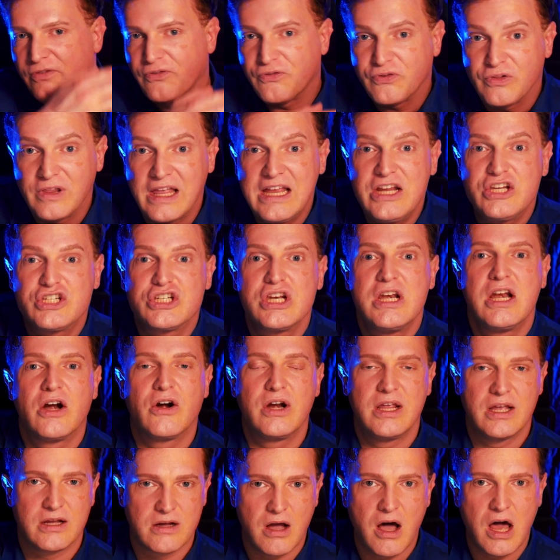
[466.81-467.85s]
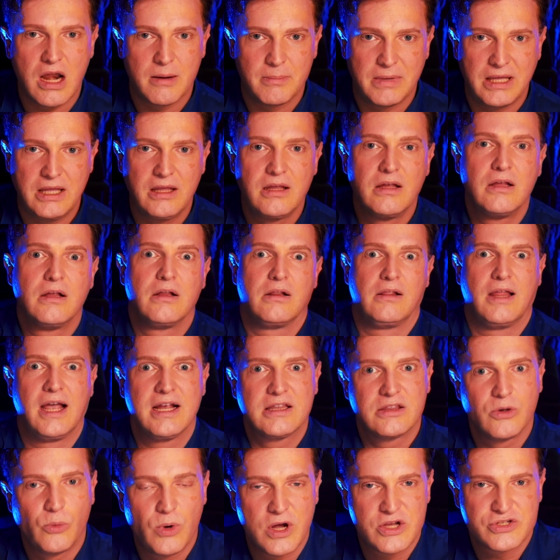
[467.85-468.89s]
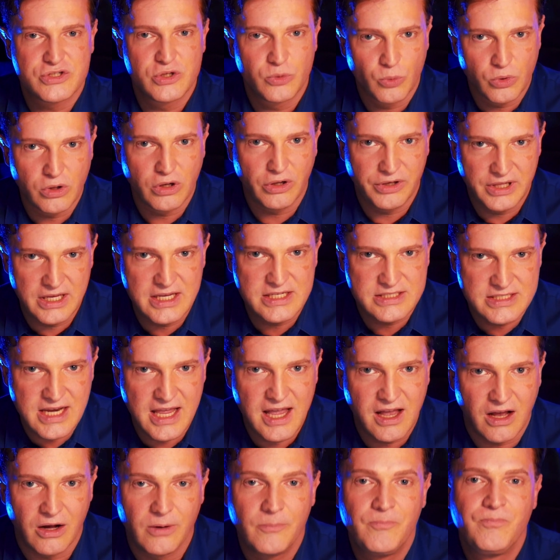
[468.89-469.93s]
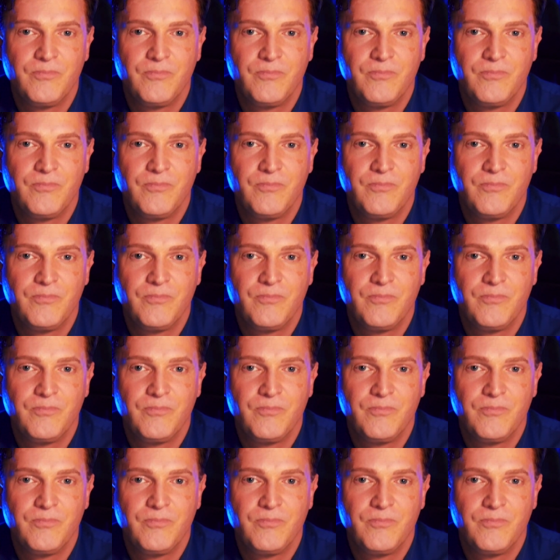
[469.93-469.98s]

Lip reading: inflationary economy like the Western world is now.